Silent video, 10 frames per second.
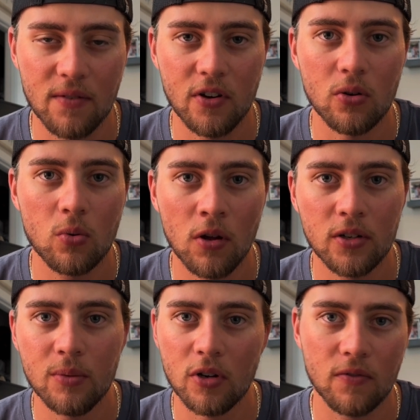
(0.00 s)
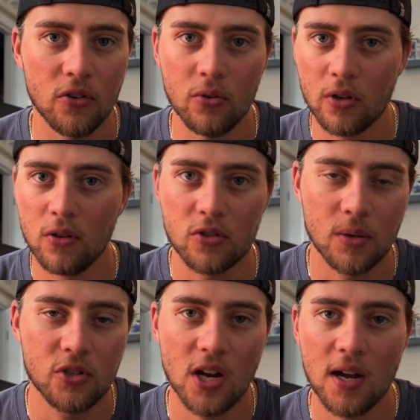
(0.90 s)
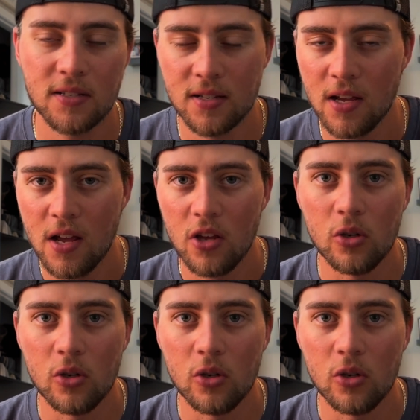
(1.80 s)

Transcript: that video quality, but if you're doing close-up shots,